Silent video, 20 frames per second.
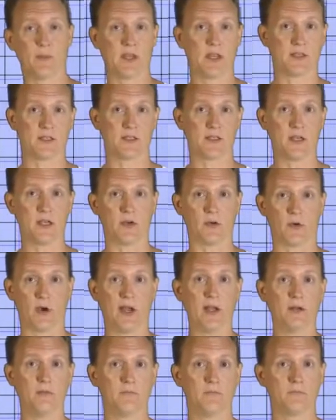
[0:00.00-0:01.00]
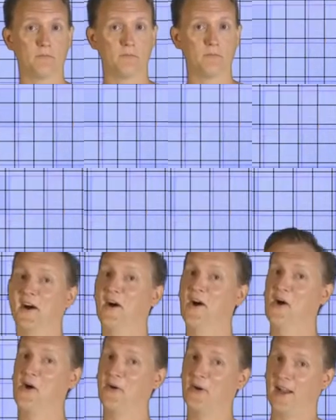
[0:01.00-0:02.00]
B, and C, right?
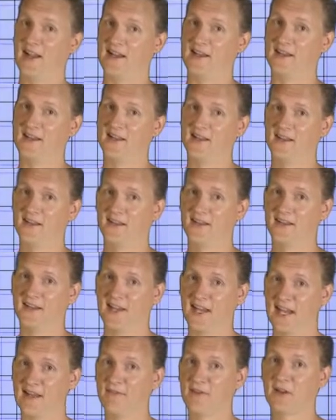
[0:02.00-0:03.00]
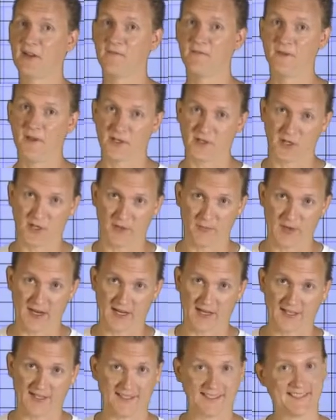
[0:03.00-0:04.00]
All right. I have a confession to
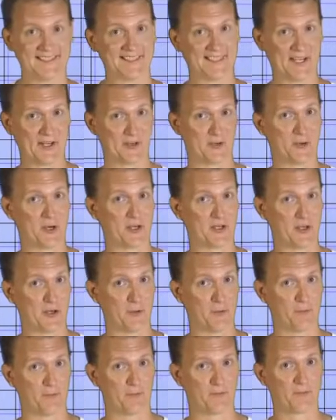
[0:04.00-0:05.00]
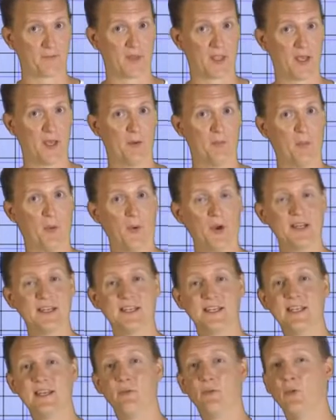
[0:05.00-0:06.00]
make. I tricked you. Point
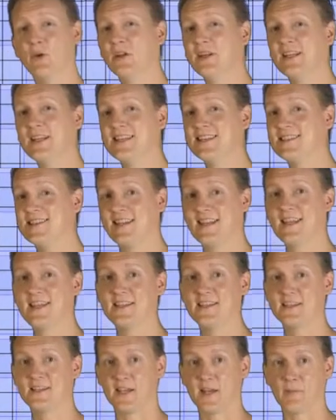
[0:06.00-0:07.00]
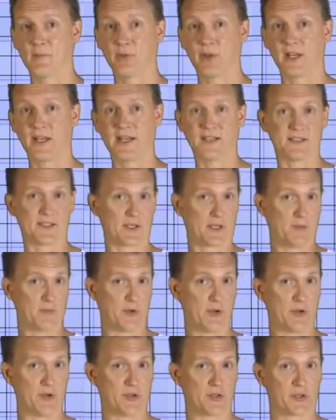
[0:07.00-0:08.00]
D really isn't in the same plane as the
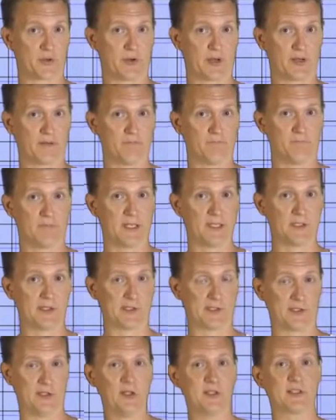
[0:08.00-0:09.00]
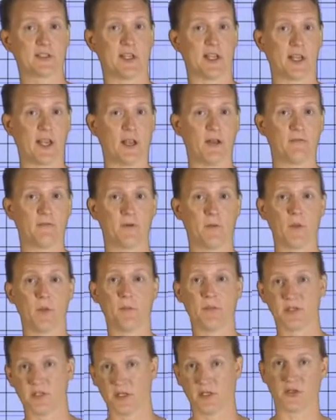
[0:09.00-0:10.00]
computer screen. It just looks like it from the
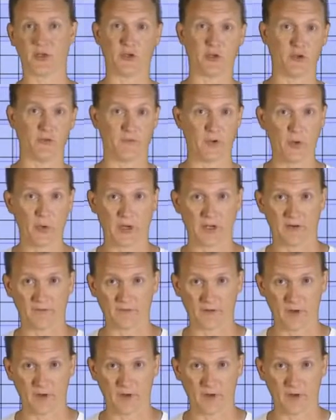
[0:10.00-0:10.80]
position you're viewing it